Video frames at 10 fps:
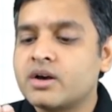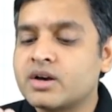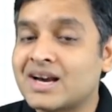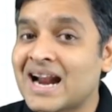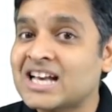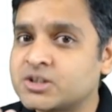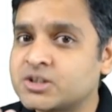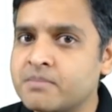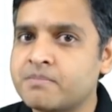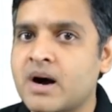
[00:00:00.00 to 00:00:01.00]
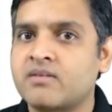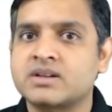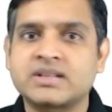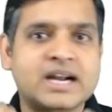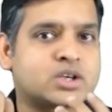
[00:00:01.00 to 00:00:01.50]
grasping
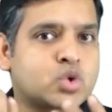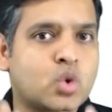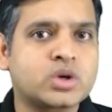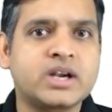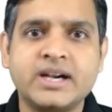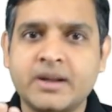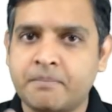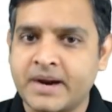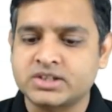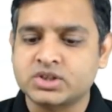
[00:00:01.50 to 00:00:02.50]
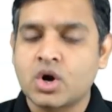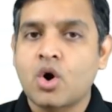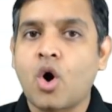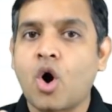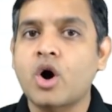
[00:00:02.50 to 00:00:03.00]
power, that totally depends
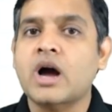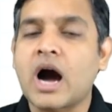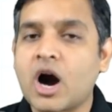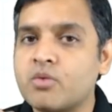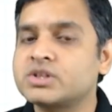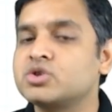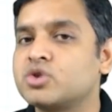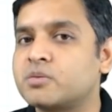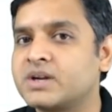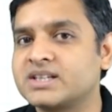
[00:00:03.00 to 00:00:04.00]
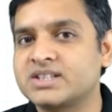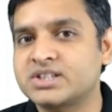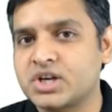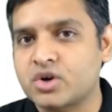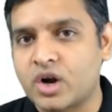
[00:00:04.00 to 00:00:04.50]
on how much is your
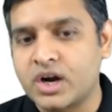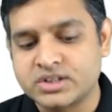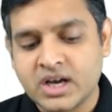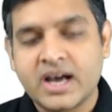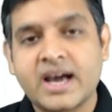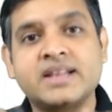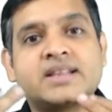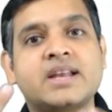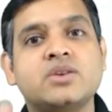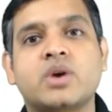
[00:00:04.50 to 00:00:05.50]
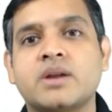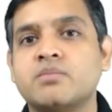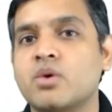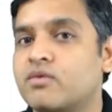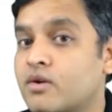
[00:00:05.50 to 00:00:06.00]
pre-existing knowledge, and then you can
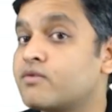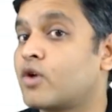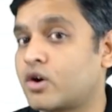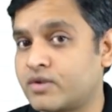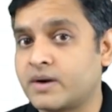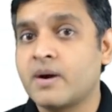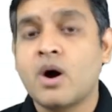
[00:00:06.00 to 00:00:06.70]
move forward.